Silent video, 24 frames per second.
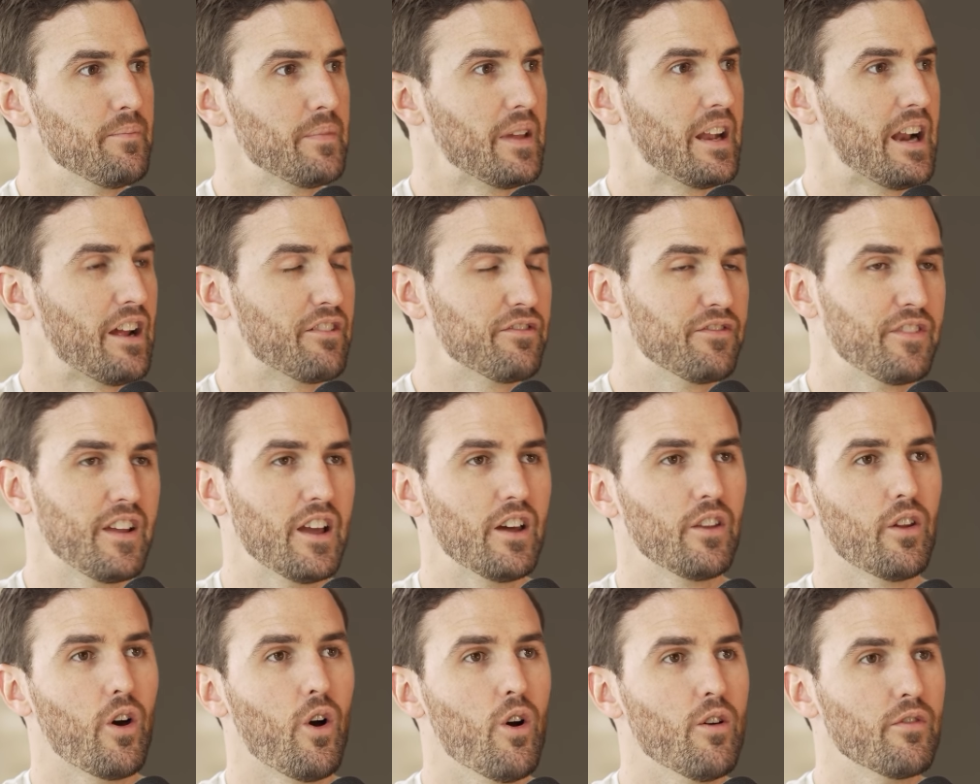And I
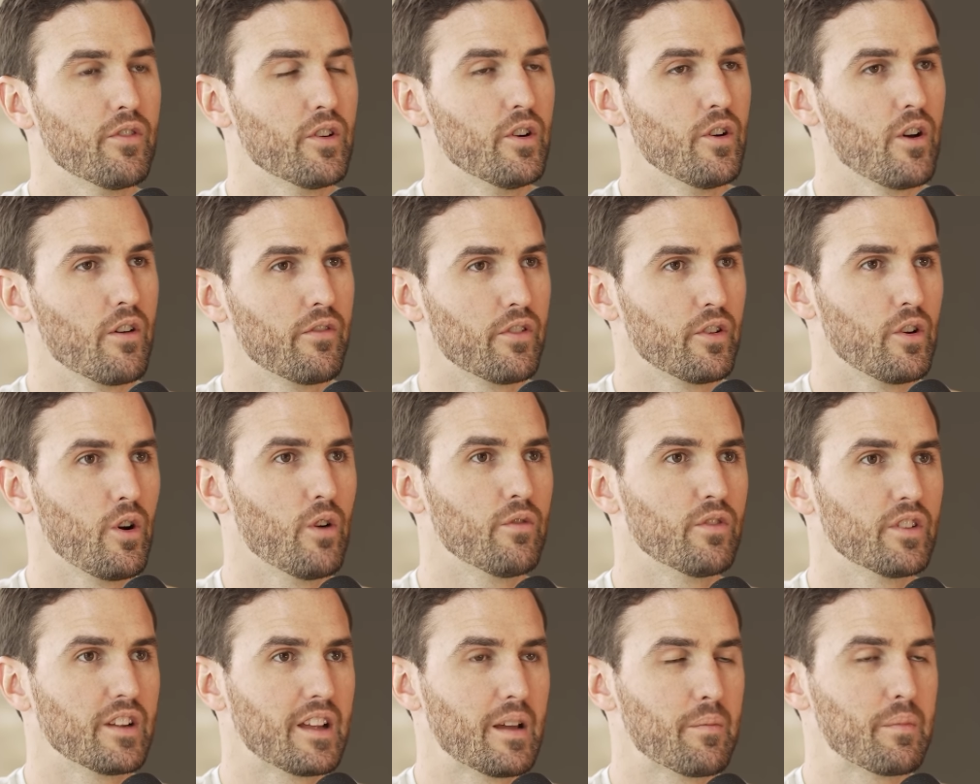failed over and over and
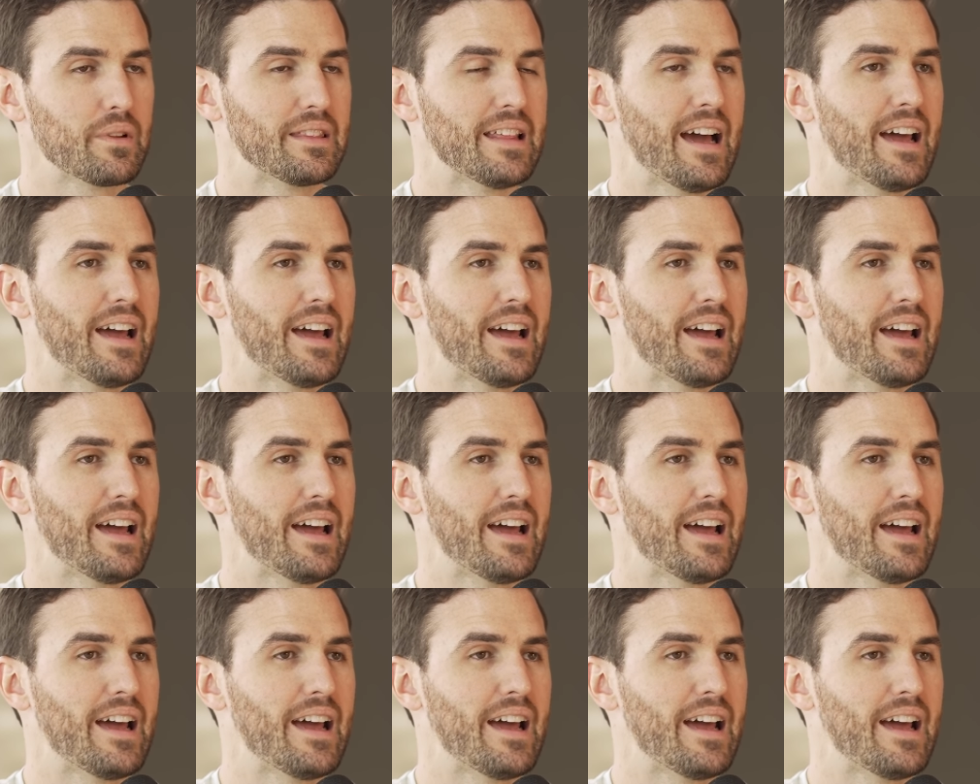over again, but